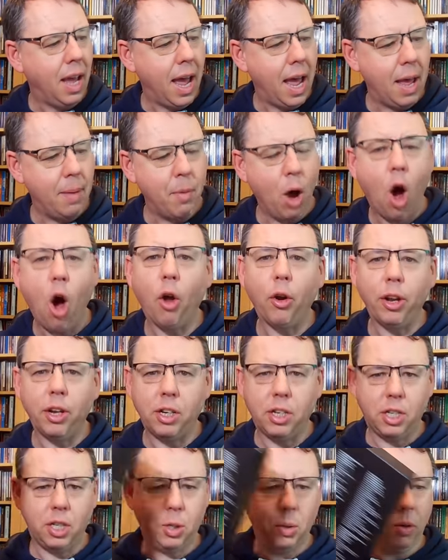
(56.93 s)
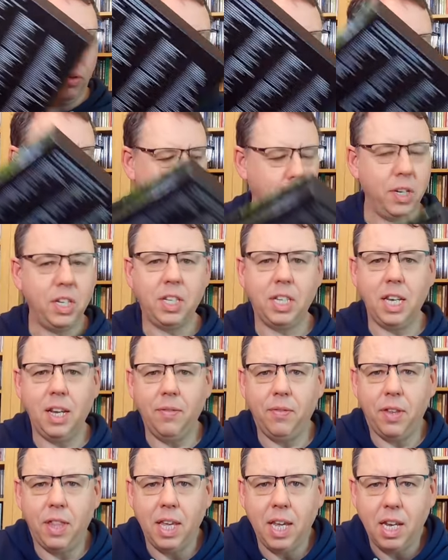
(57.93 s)
honoured to have
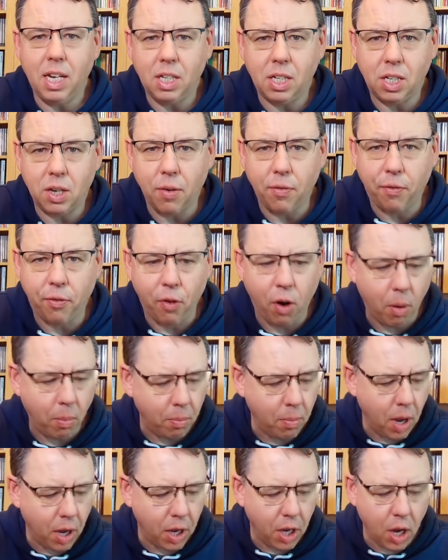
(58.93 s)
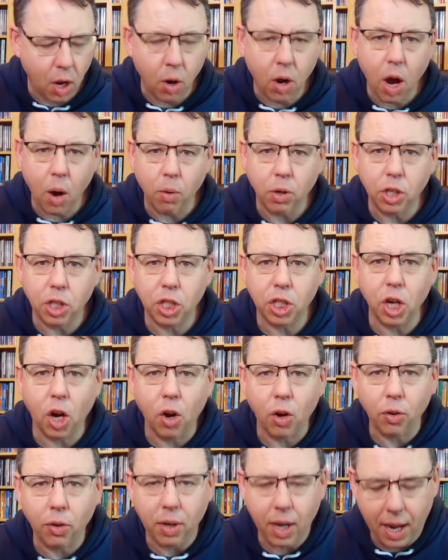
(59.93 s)
received these from Yoko and
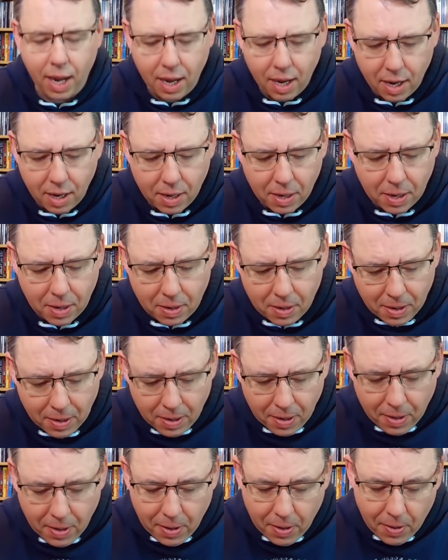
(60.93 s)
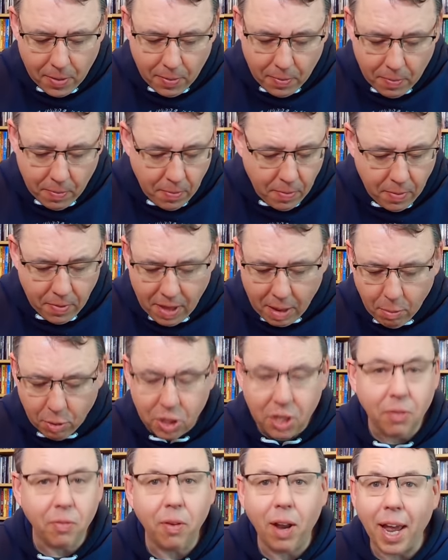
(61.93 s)
Sean. They
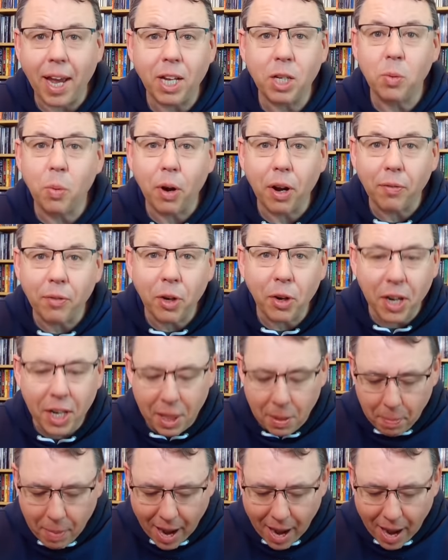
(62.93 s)
must have liked what I've done in the